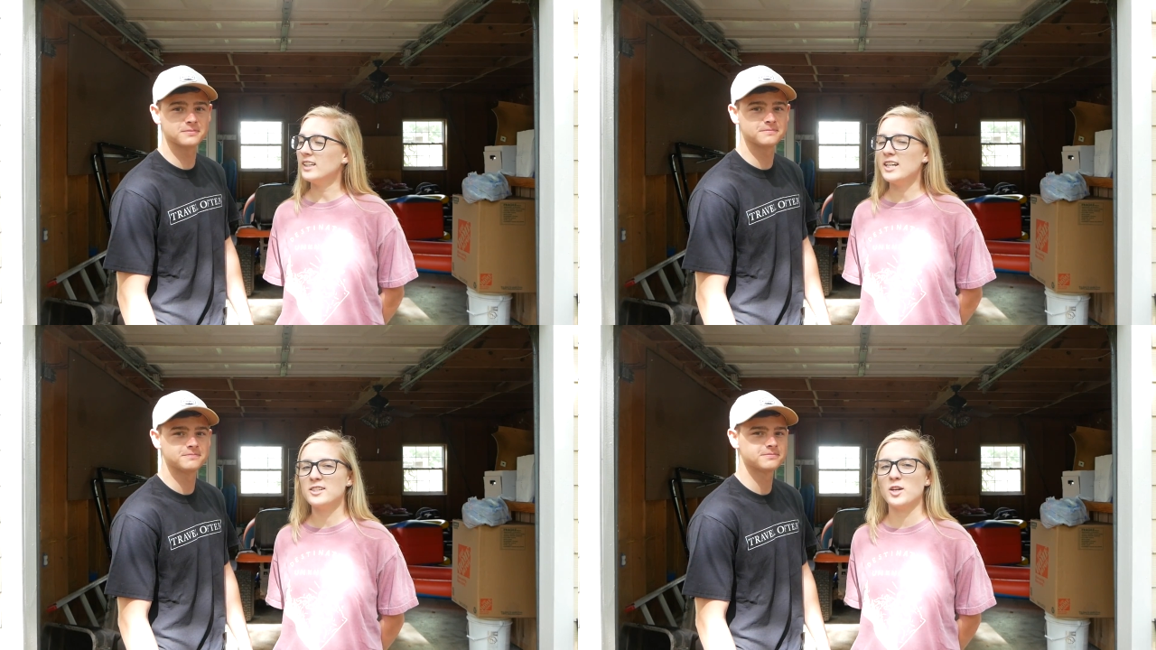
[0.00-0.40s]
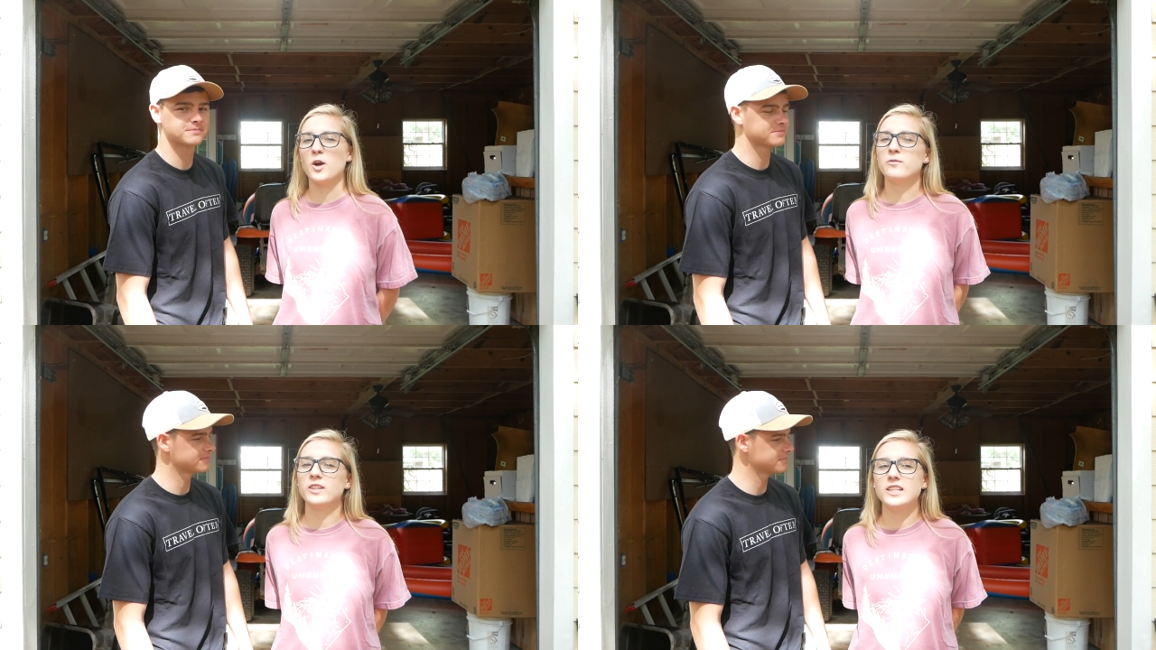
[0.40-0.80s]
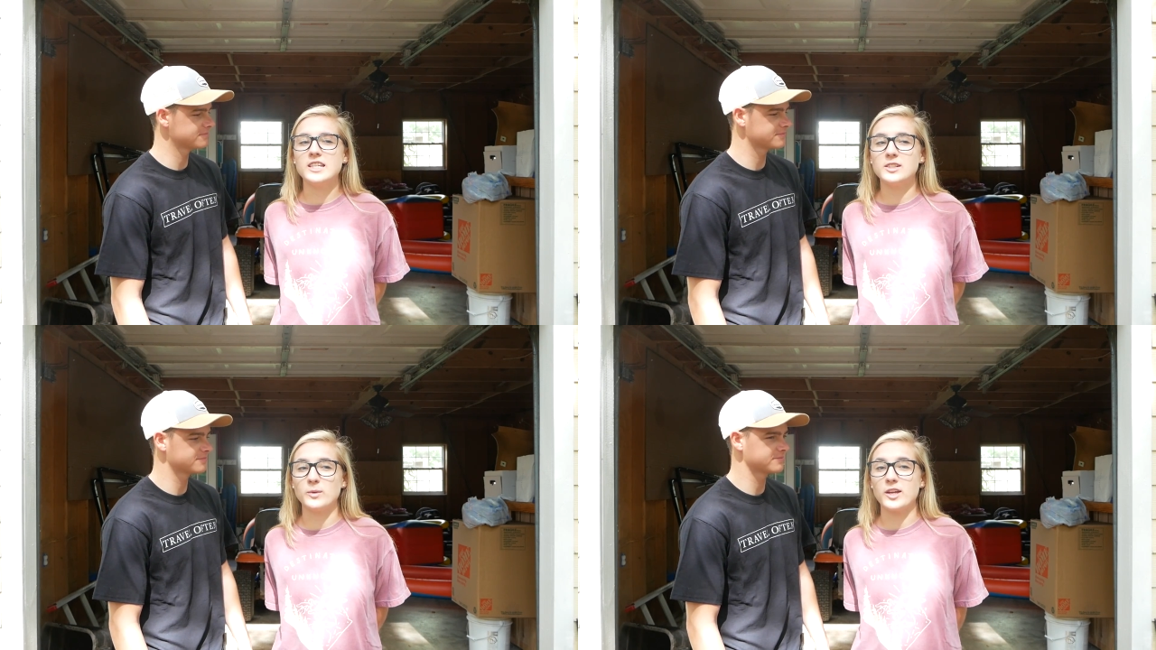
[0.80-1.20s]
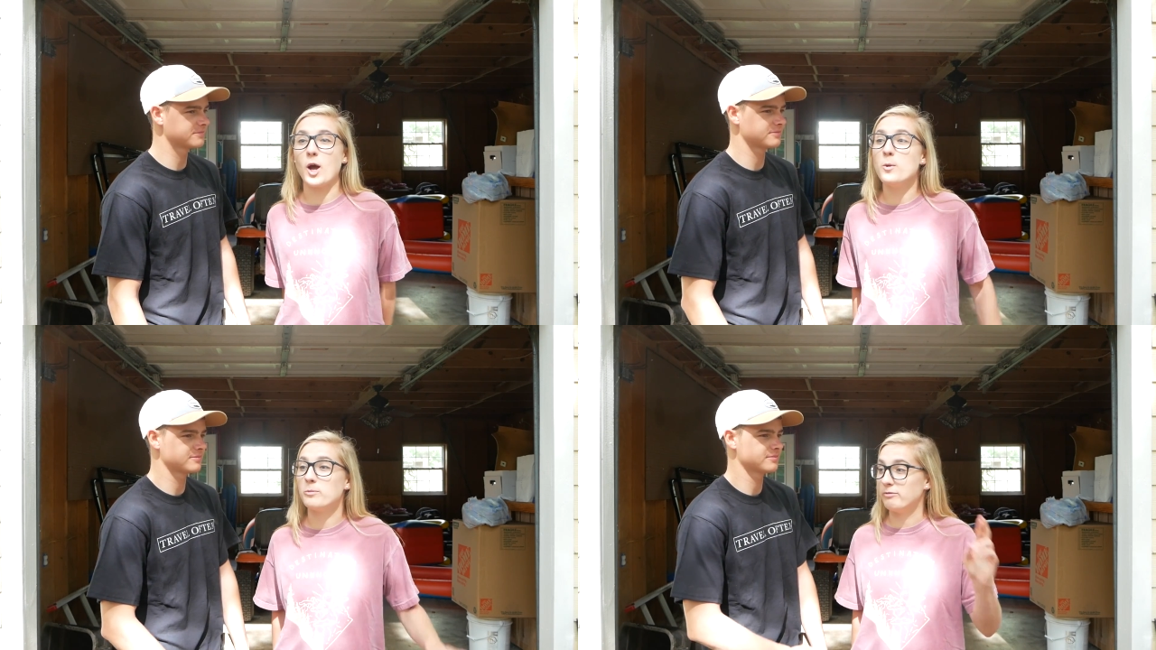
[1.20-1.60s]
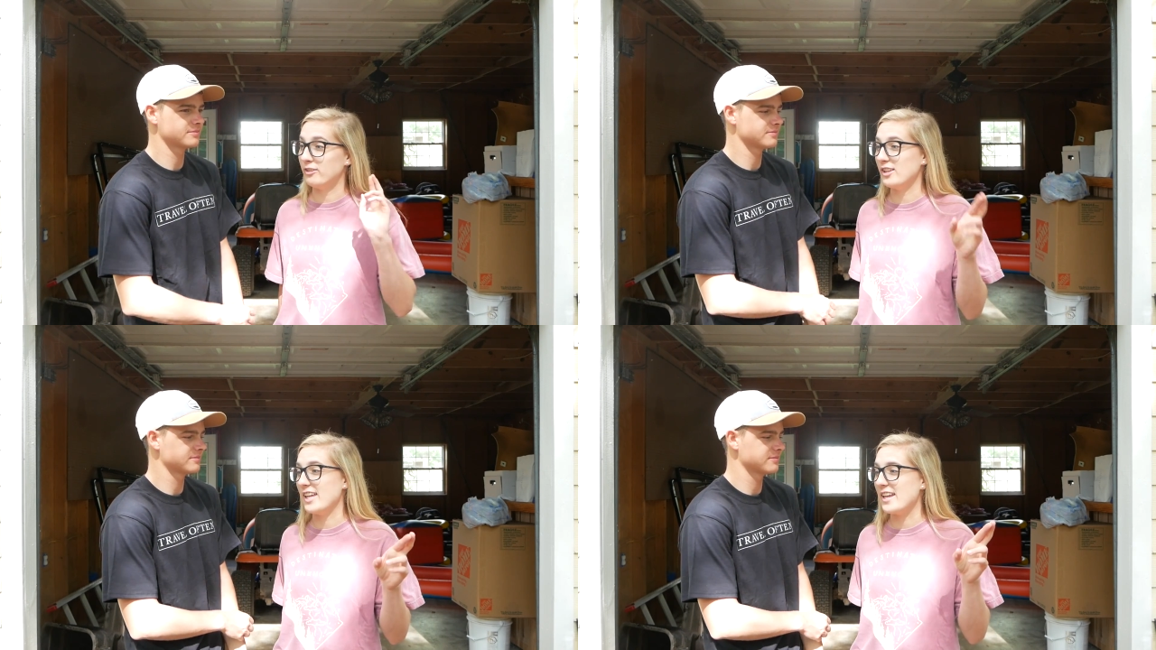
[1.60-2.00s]
Speaker 1: Yeah, so hopefully this week,
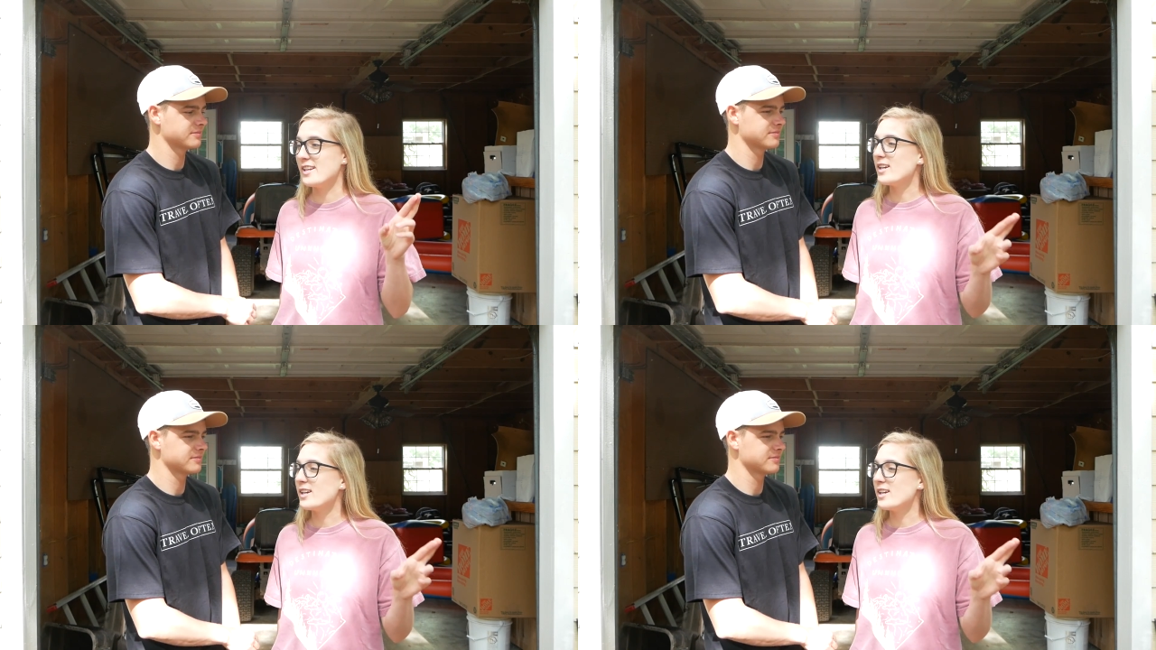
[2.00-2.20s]
we're